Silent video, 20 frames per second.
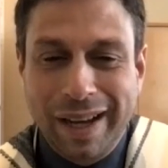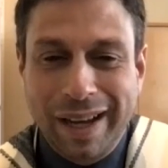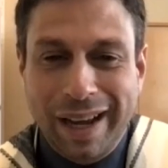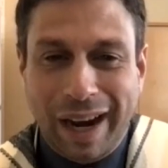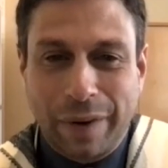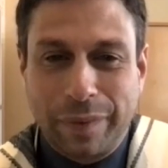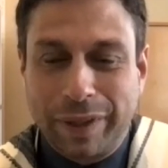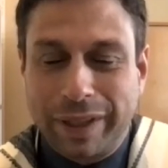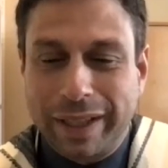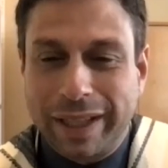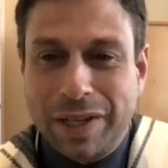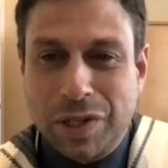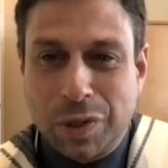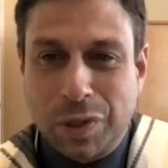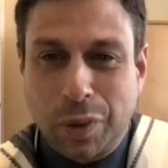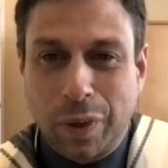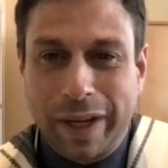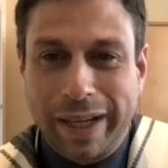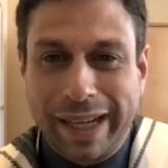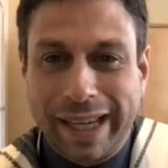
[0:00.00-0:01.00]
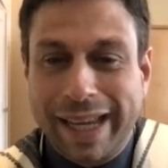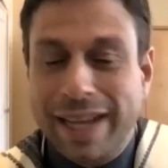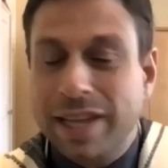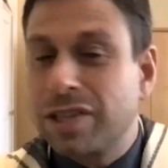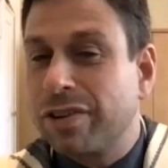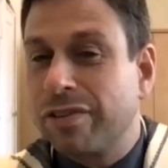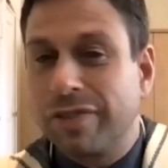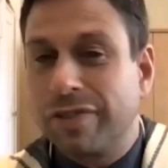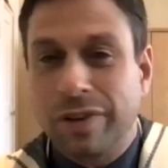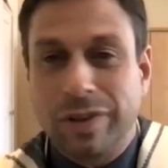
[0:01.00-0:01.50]
I really enjoyed
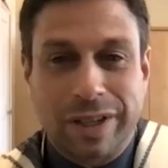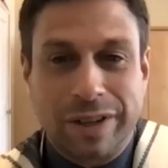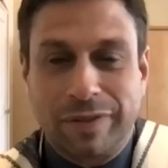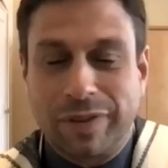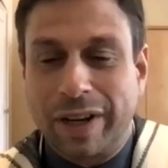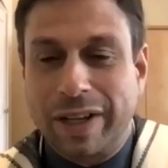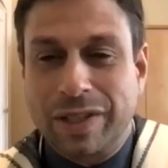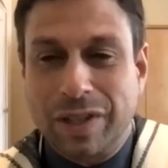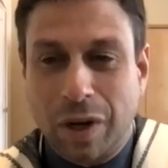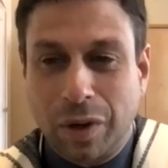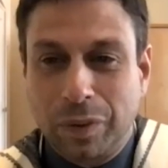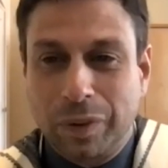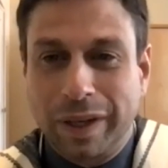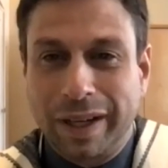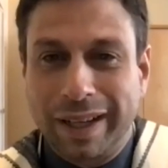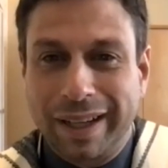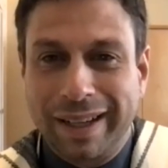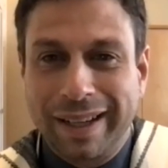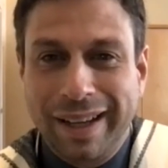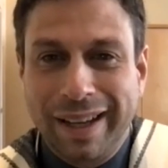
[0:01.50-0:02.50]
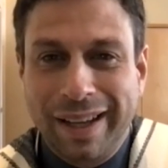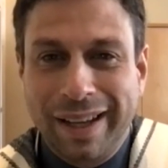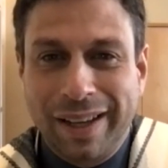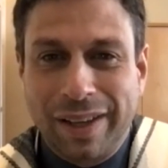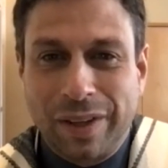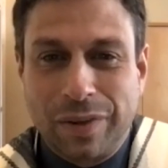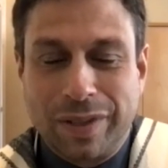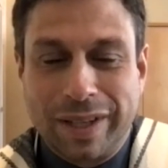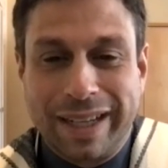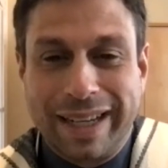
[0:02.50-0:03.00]
each of your Divrei Torah.
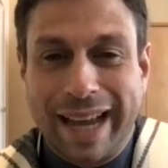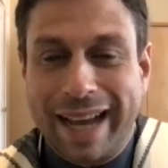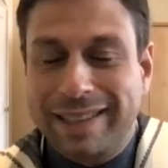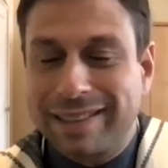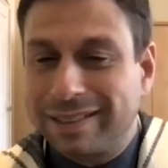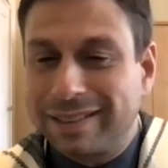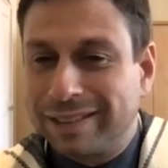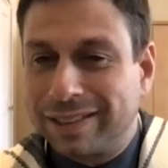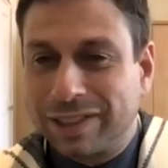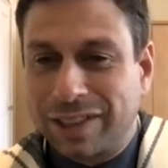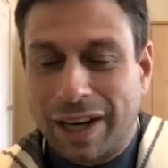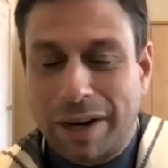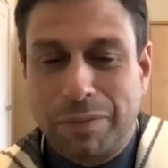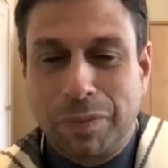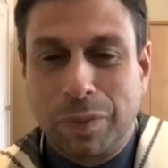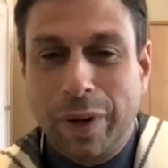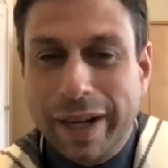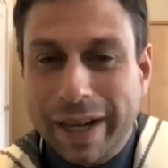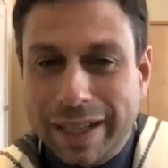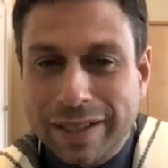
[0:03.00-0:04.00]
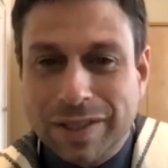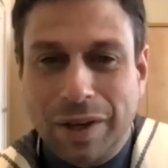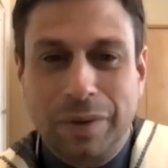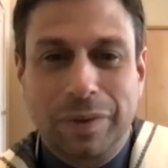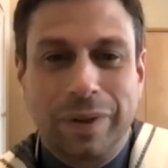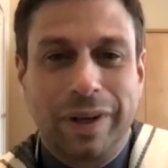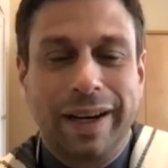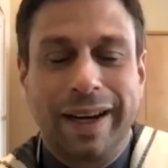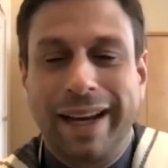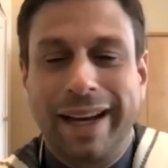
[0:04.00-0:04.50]
You did an excellent job reading
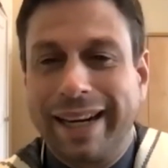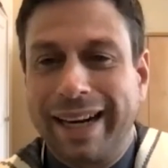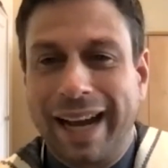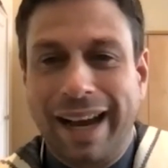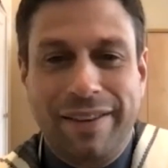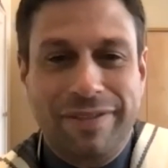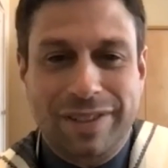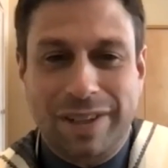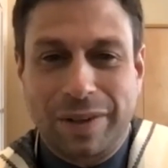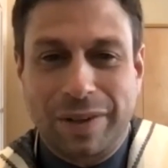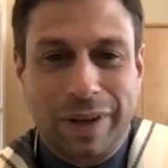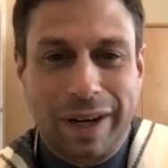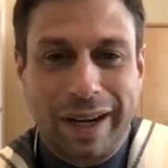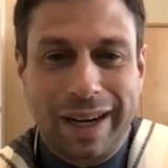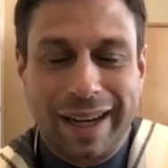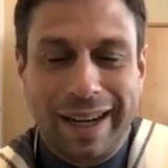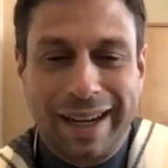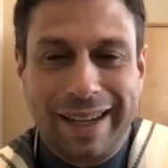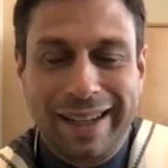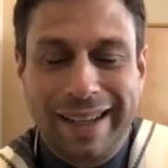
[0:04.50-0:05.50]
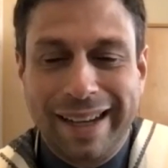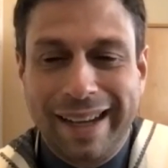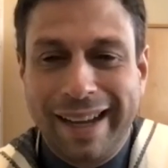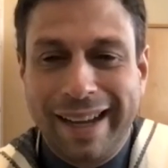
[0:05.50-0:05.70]
Torah and Haftarah.